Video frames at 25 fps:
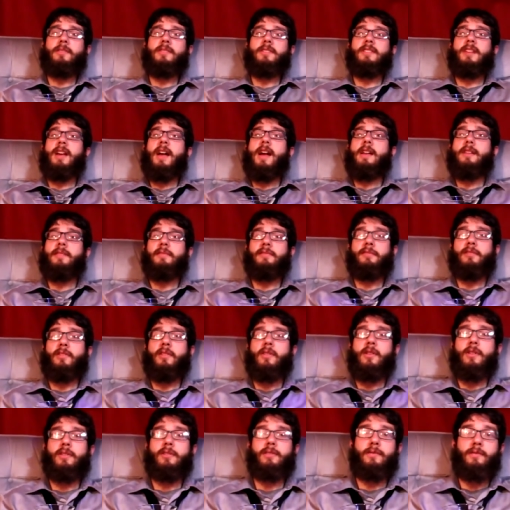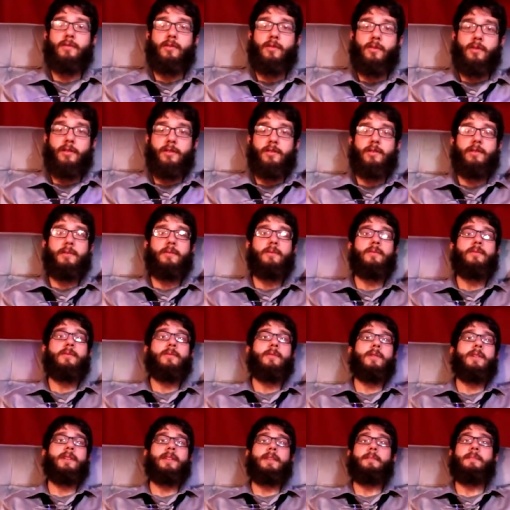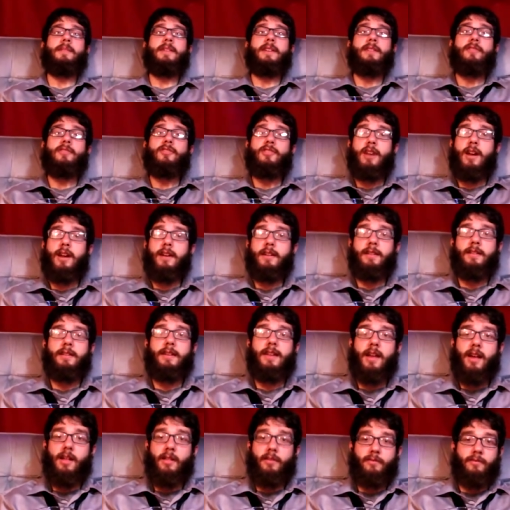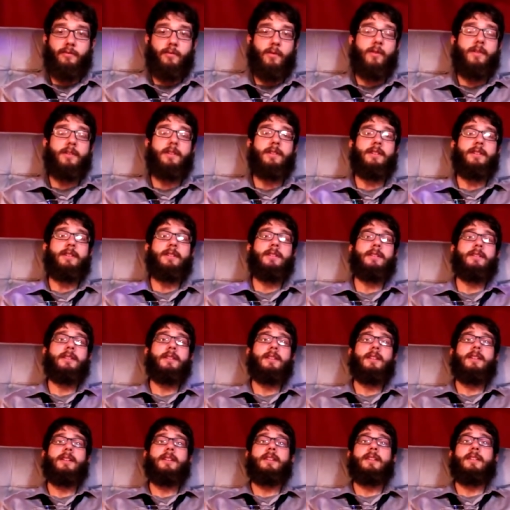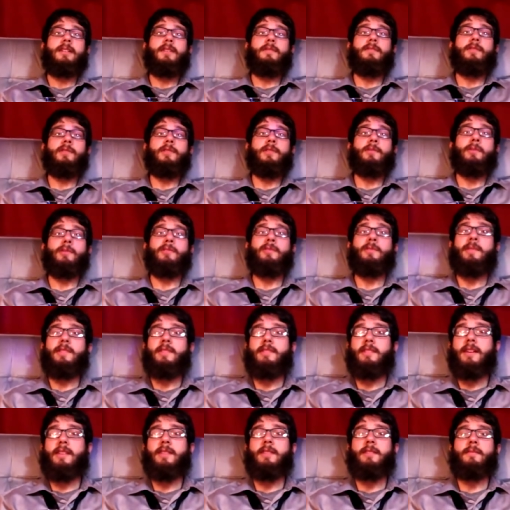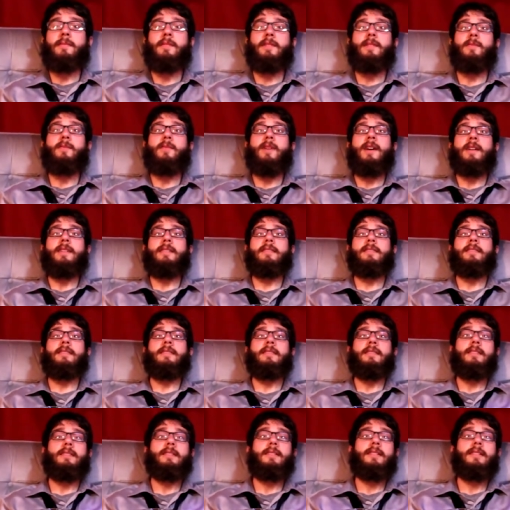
design flaws, of course, it being shot in California, even though it's supposed to be set in the Midwest.